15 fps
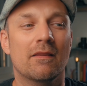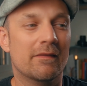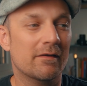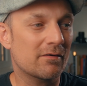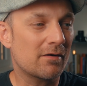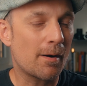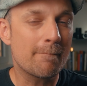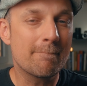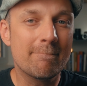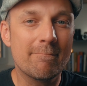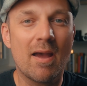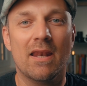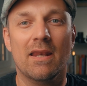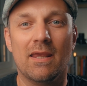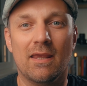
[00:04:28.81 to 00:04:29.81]
There are
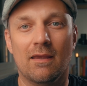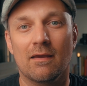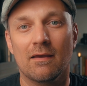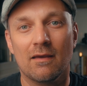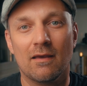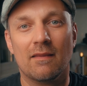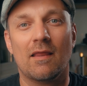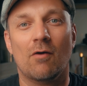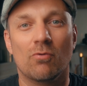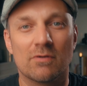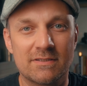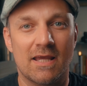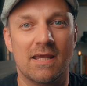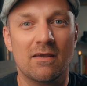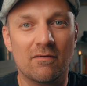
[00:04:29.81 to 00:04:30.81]
many that will
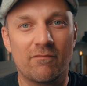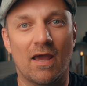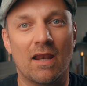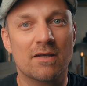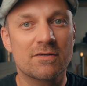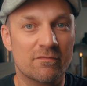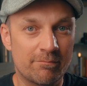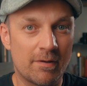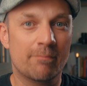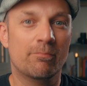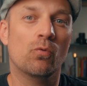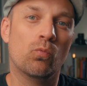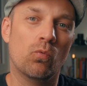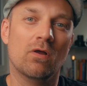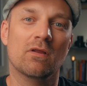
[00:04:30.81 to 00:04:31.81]
take advantage of
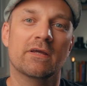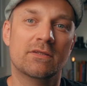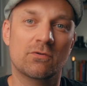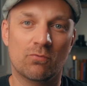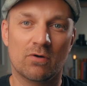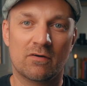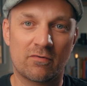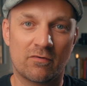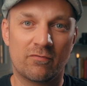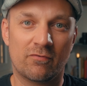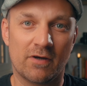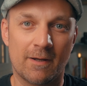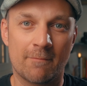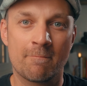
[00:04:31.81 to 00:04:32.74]
people willing to work for free,